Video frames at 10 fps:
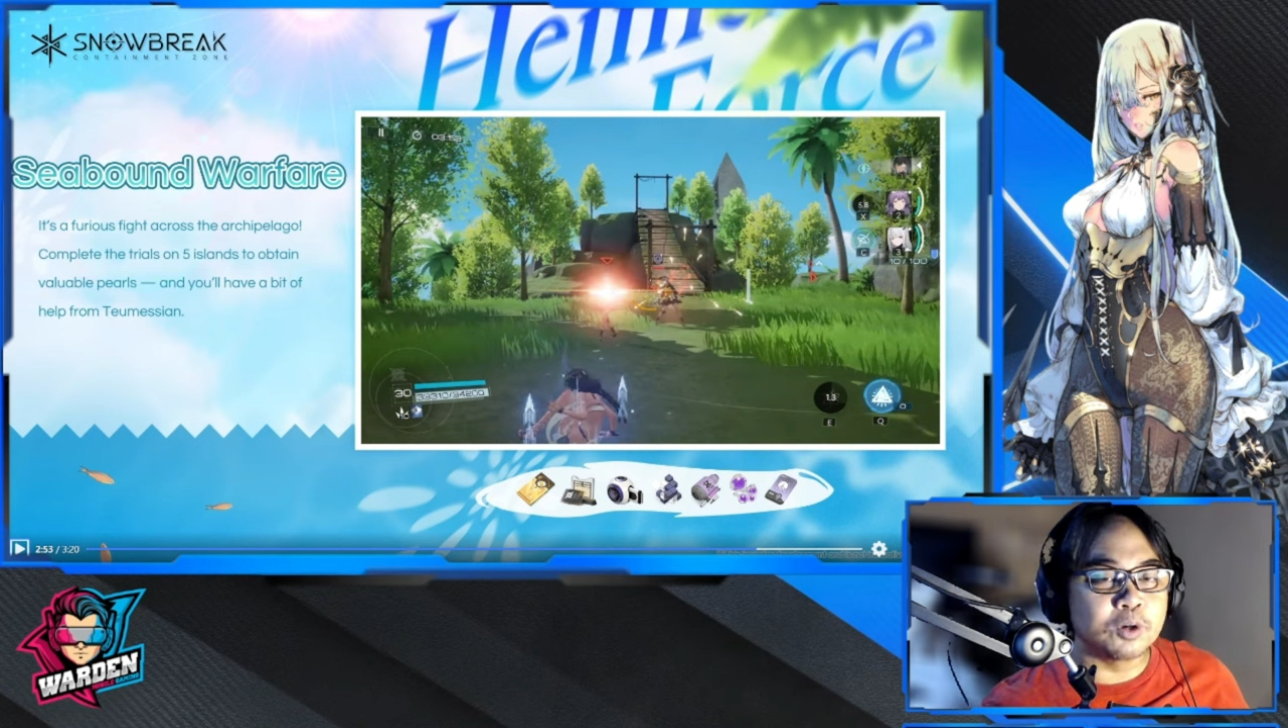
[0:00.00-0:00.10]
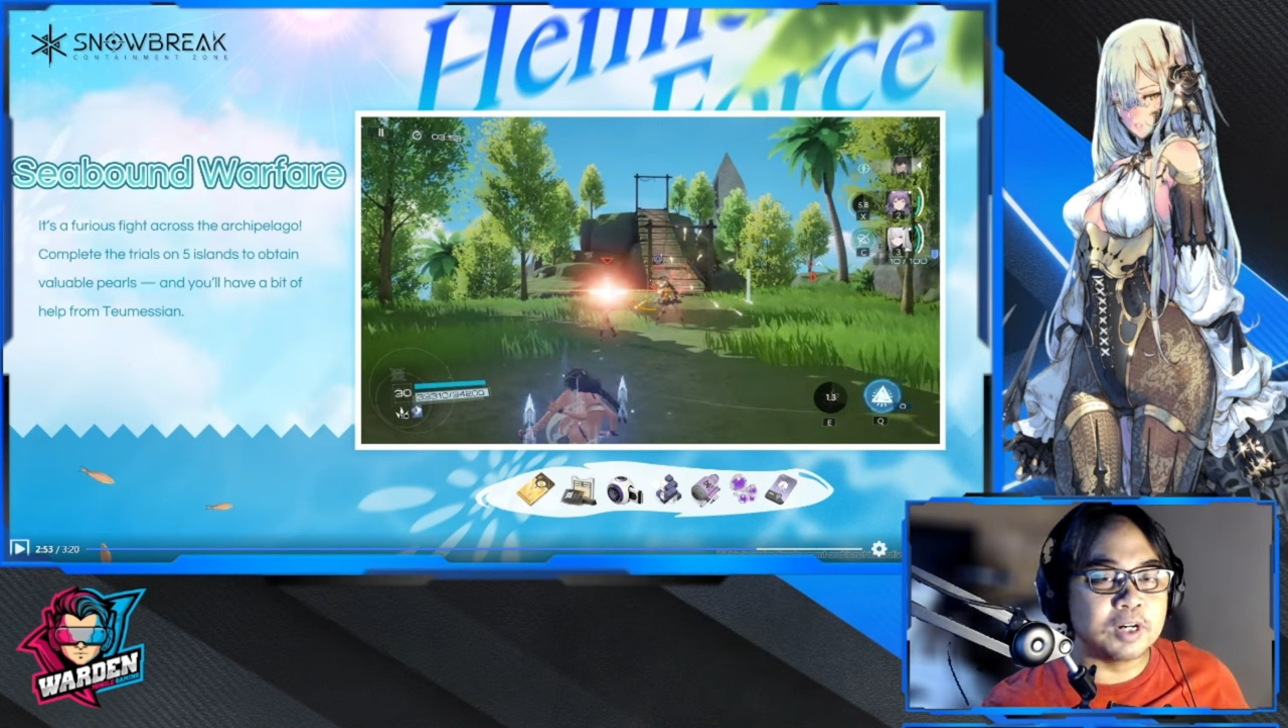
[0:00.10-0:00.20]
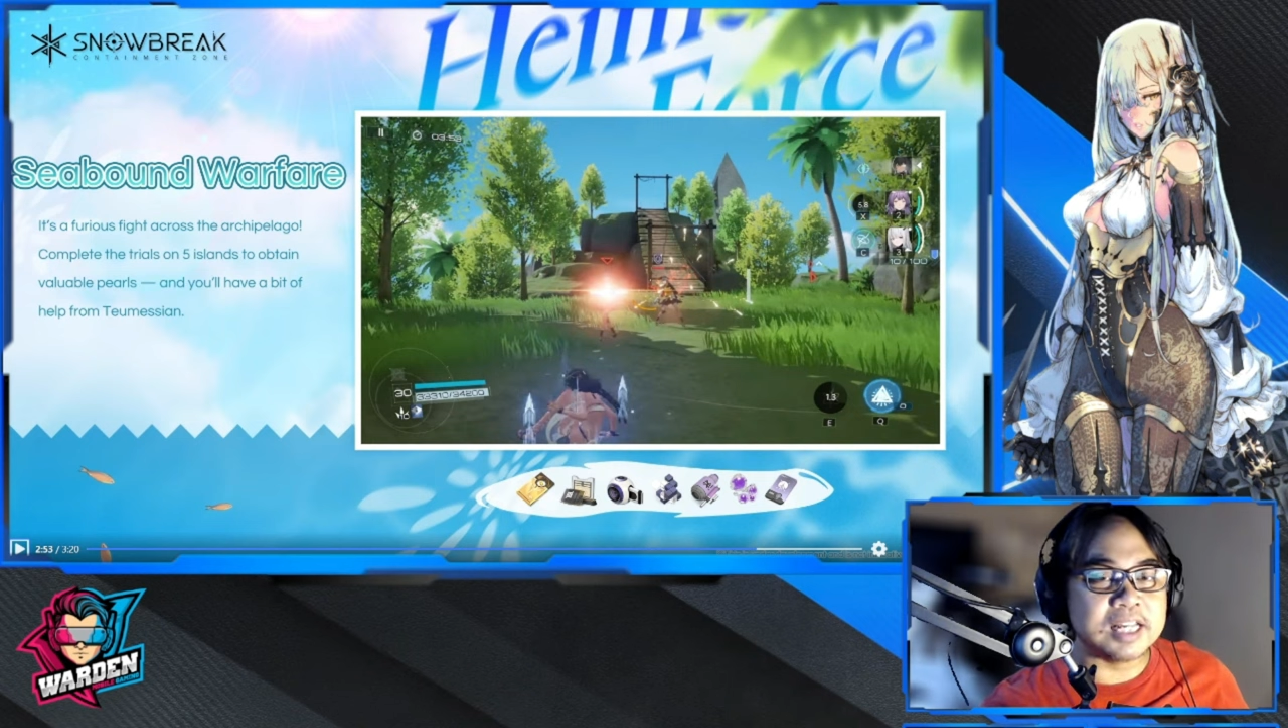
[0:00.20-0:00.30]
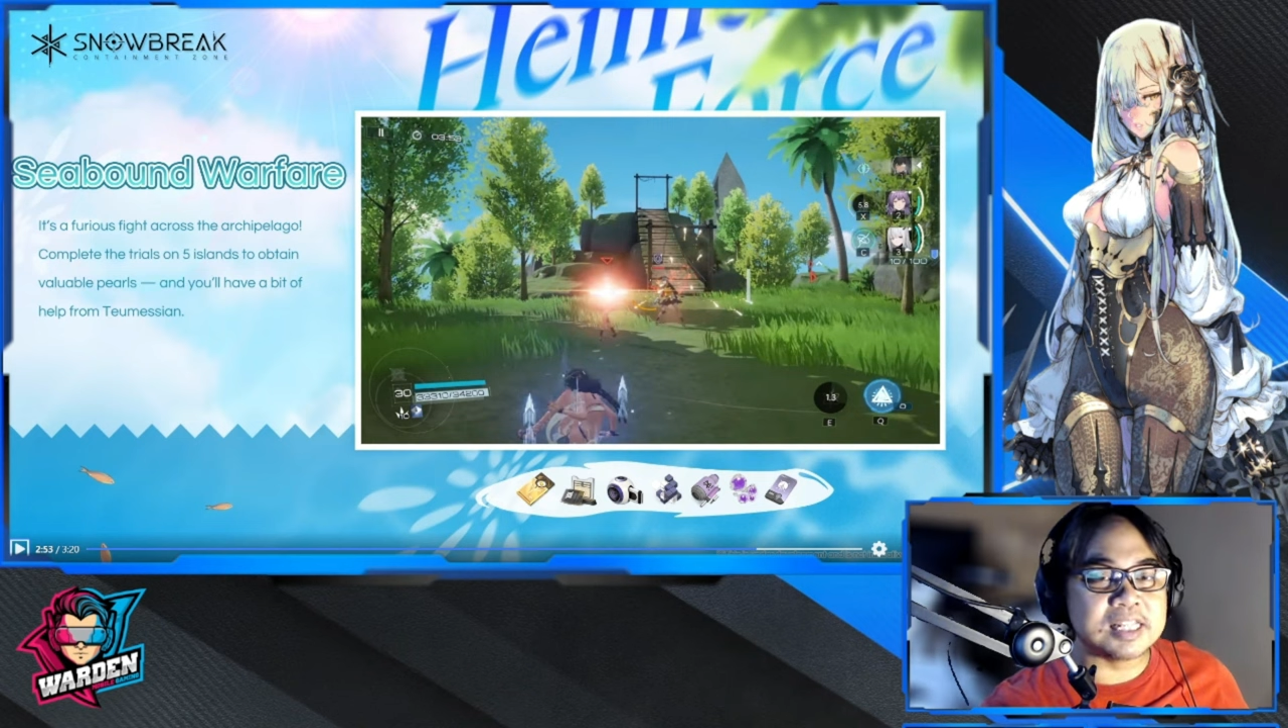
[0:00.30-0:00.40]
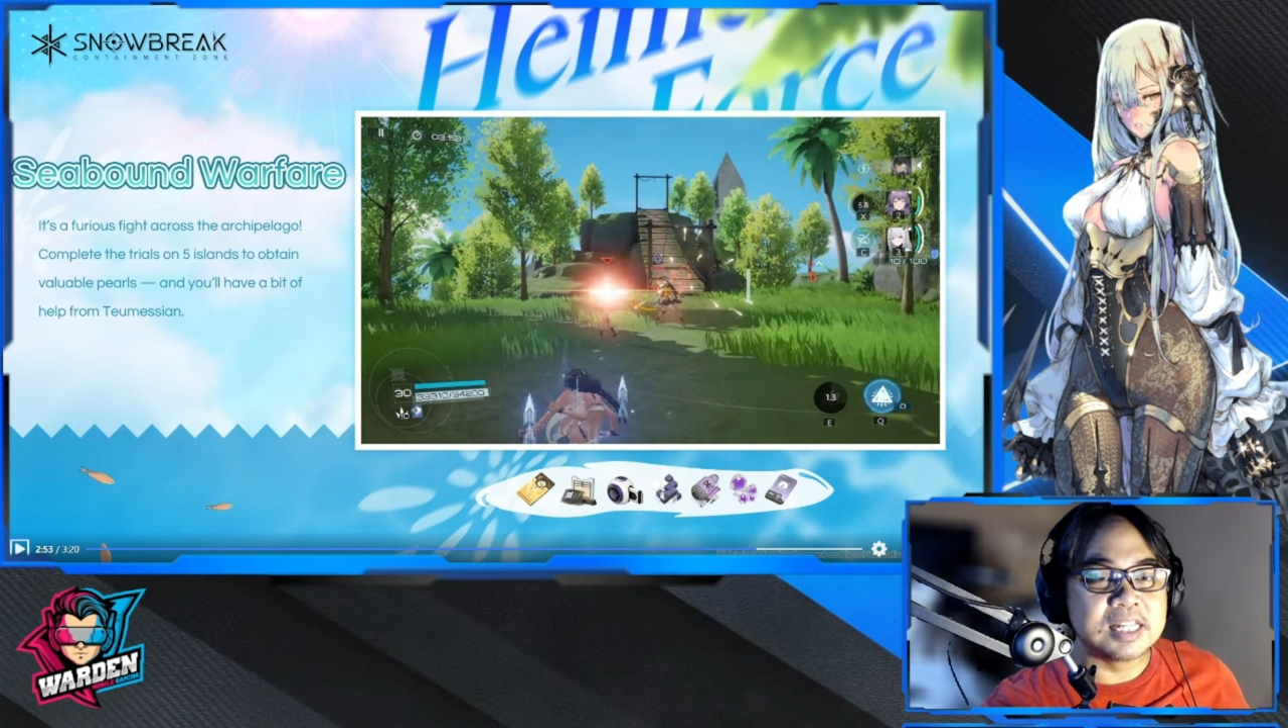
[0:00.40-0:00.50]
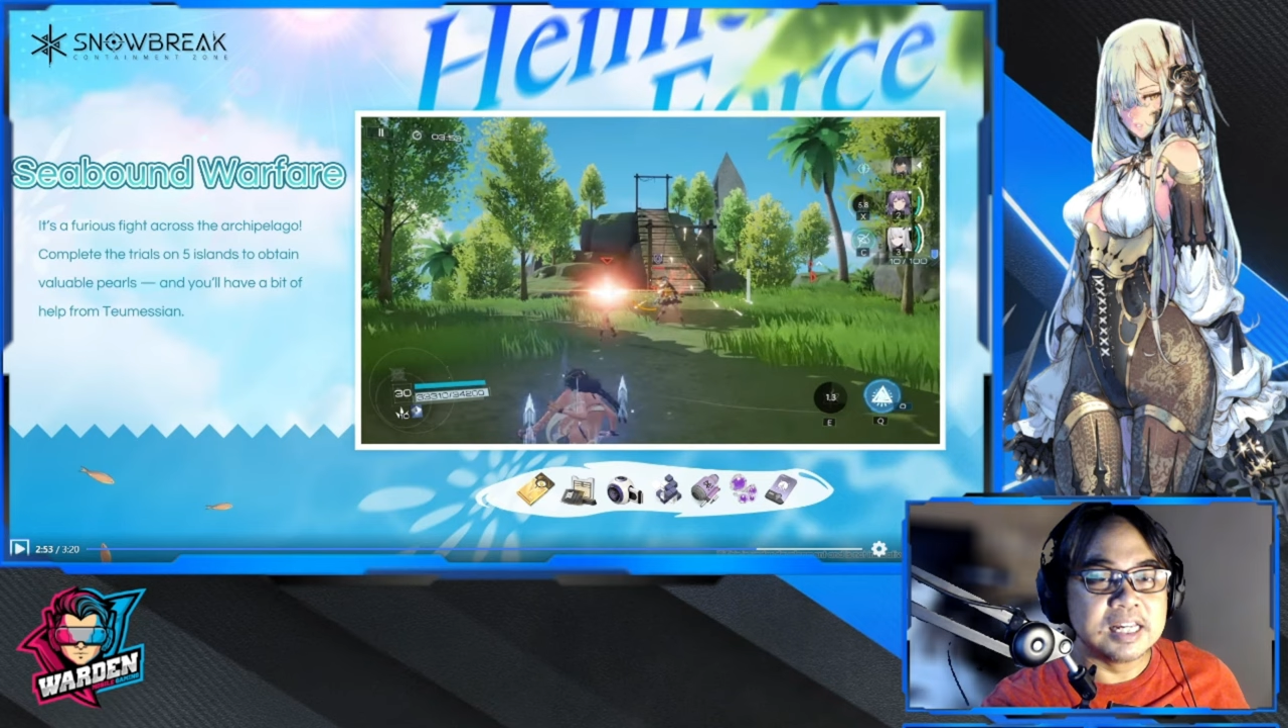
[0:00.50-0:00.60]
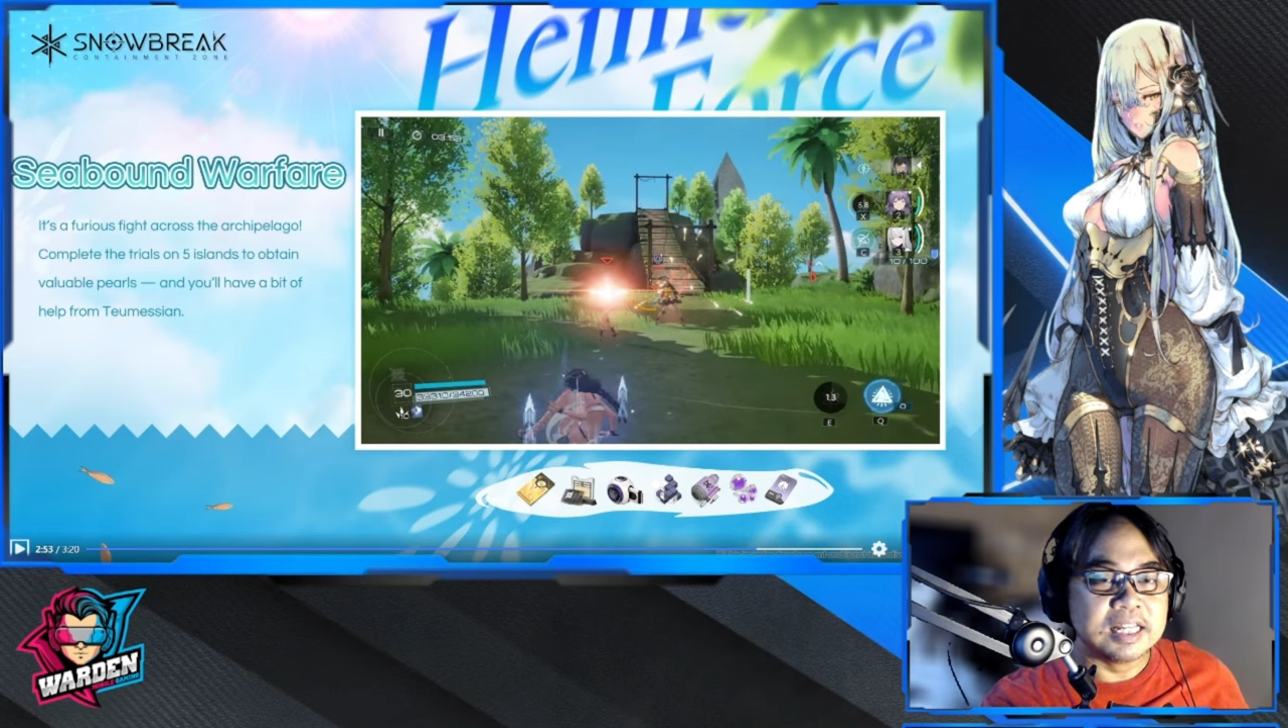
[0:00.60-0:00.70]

or less